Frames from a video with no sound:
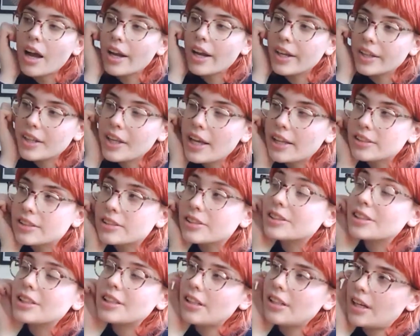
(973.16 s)
guess,
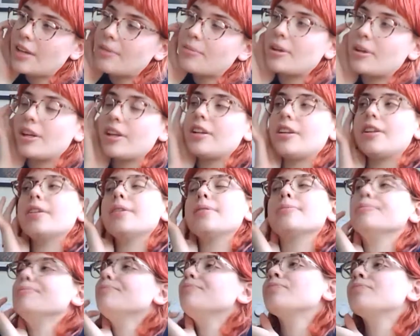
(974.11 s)
I mean,
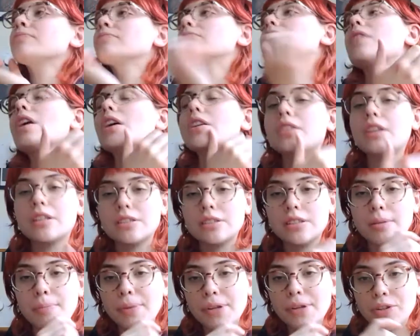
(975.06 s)
that's
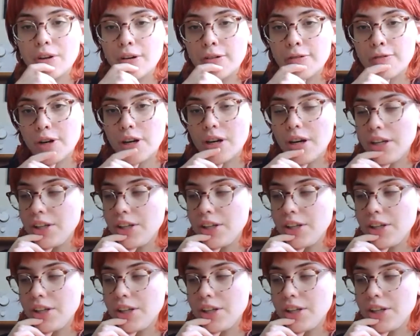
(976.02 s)
a bit of a,